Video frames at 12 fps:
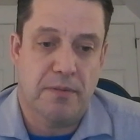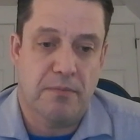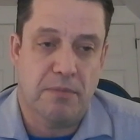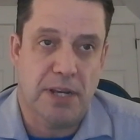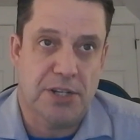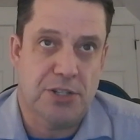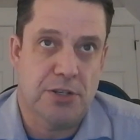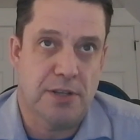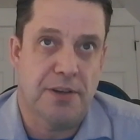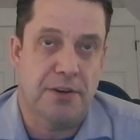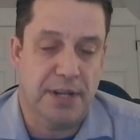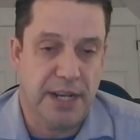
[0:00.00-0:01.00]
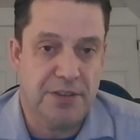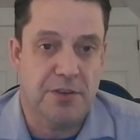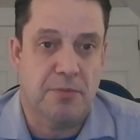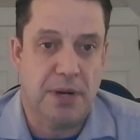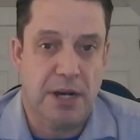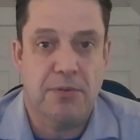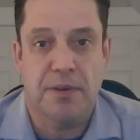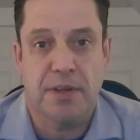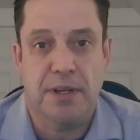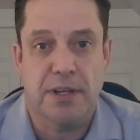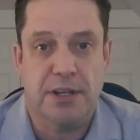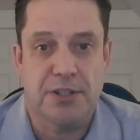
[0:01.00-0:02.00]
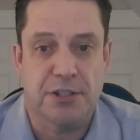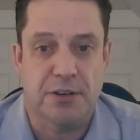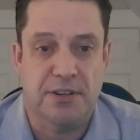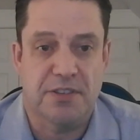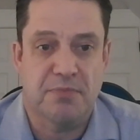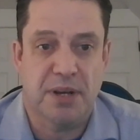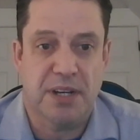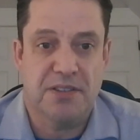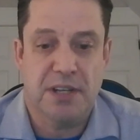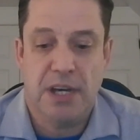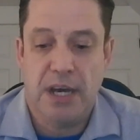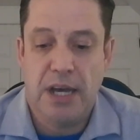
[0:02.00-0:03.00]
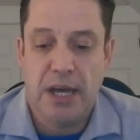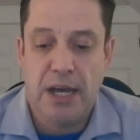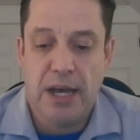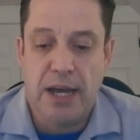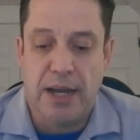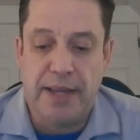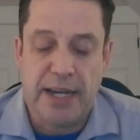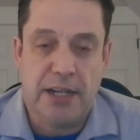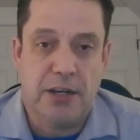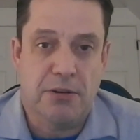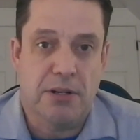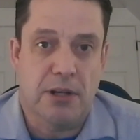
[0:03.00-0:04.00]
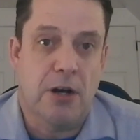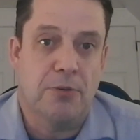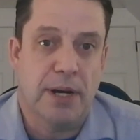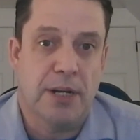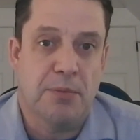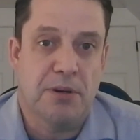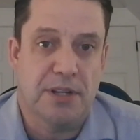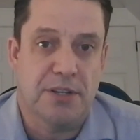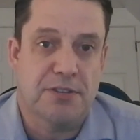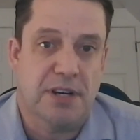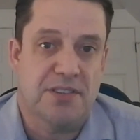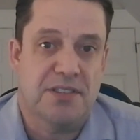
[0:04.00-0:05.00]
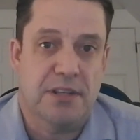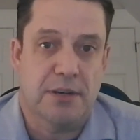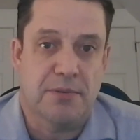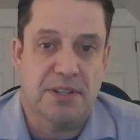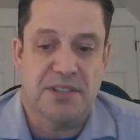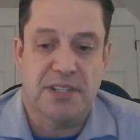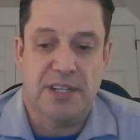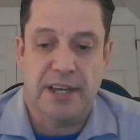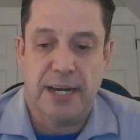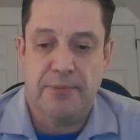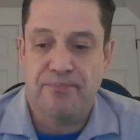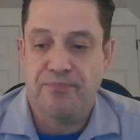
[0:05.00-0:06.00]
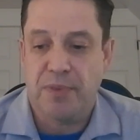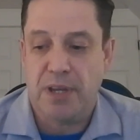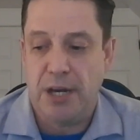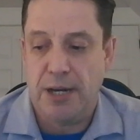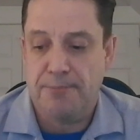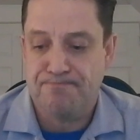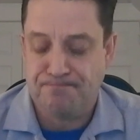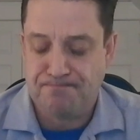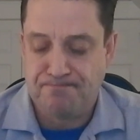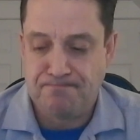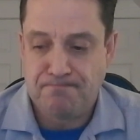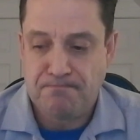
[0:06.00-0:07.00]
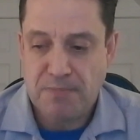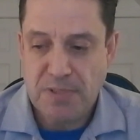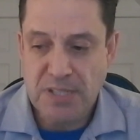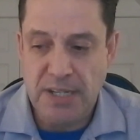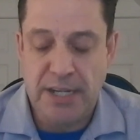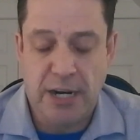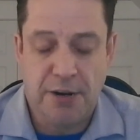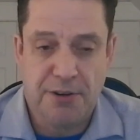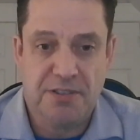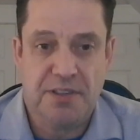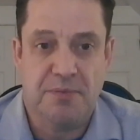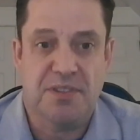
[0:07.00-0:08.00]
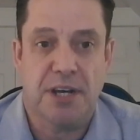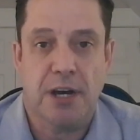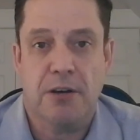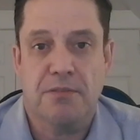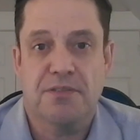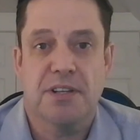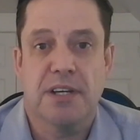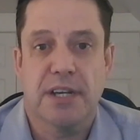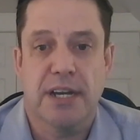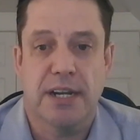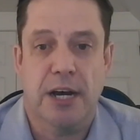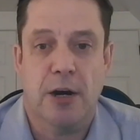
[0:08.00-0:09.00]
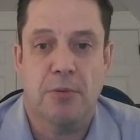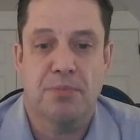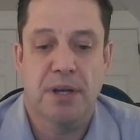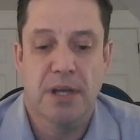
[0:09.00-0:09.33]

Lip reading: making sure that their needs are met within the insurance space, and that can go a long way to building trust. And we see that carriers themselves can help